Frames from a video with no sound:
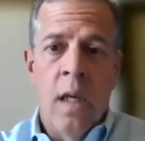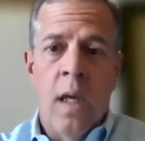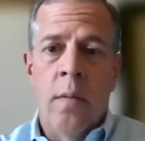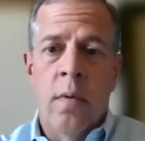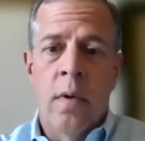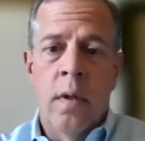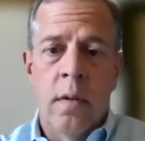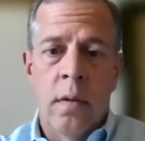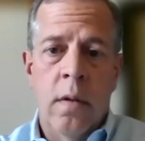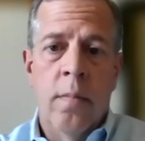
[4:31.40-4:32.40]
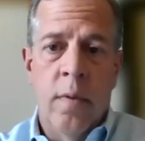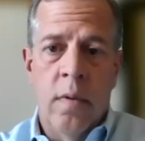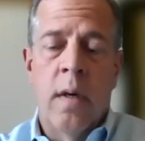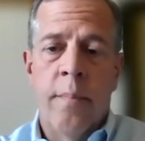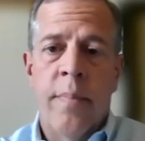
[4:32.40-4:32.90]
and we're a global
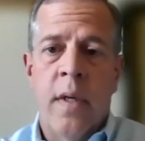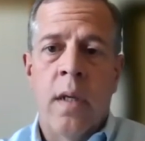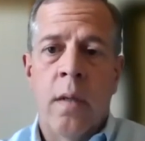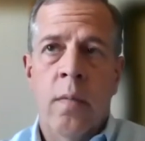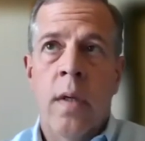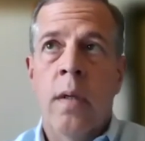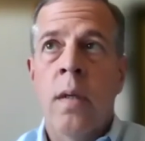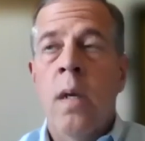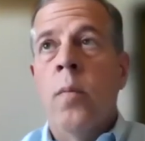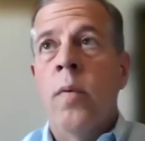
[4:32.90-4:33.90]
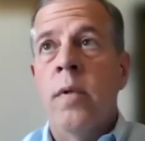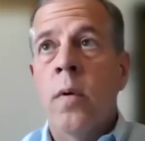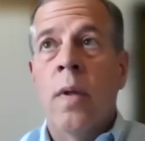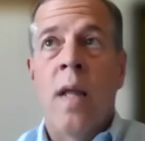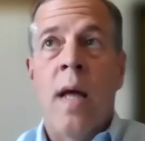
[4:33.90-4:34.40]
company, and we
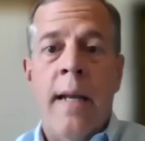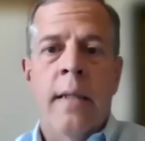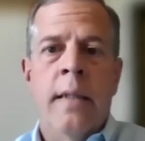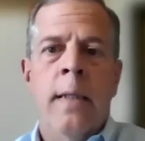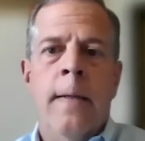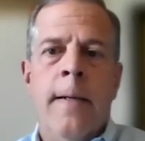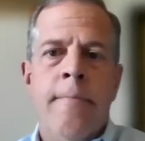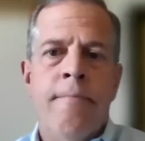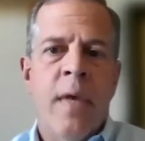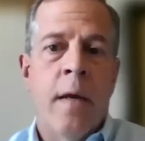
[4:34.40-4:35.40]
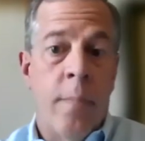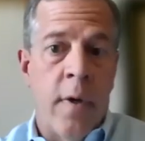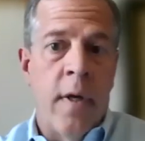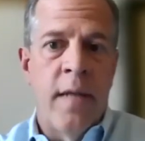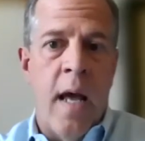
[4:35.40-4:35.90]
do a lot in the
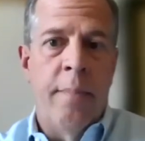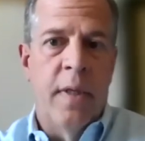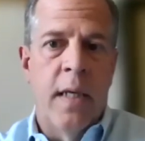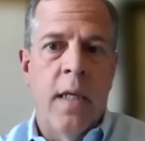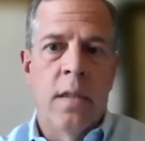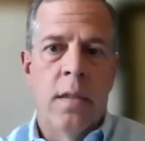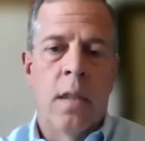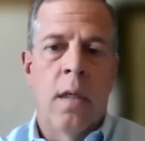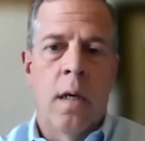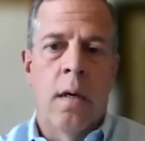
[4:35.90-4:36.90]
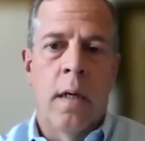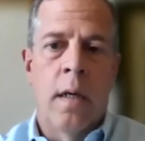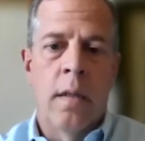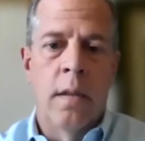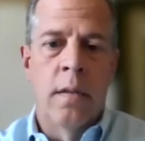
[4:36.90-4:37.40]
enterprise application
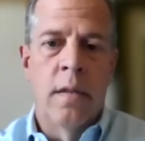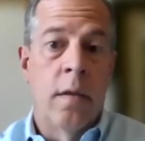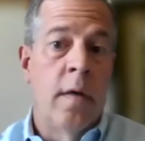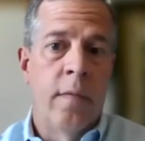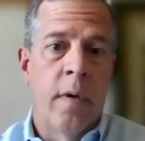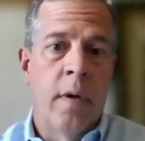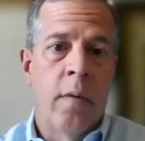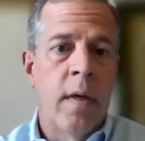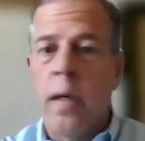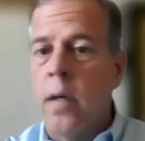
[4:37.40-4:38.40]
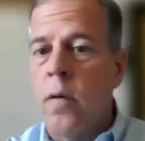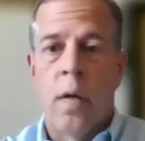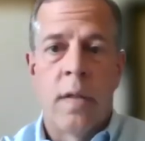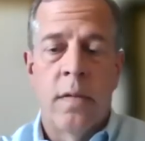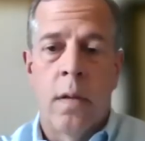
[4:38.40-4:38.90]
area in software, and we cut
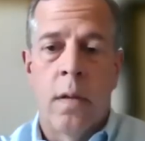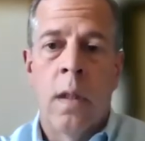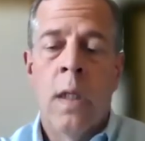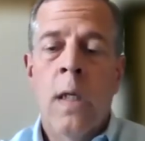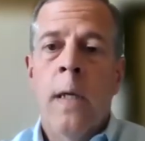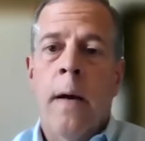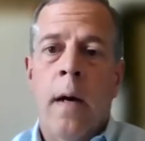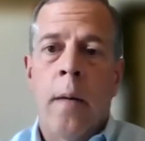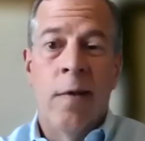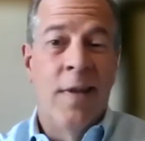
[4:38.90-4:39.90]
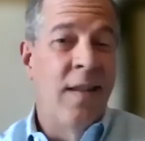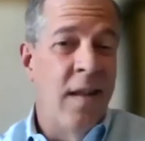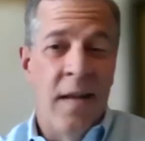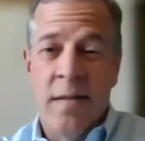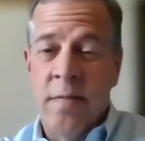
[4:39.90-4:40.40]
across all really
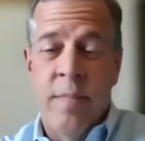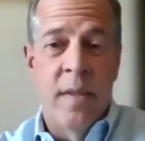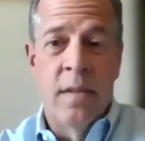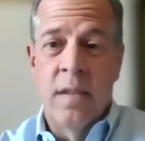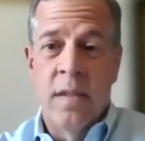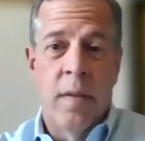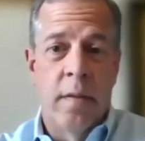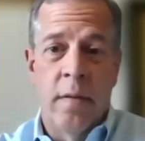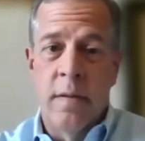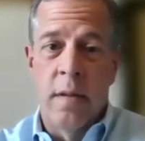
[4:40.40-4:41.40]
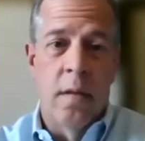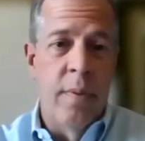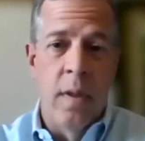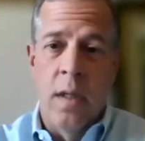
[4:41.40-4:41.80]
lines of business, whether it's ERP,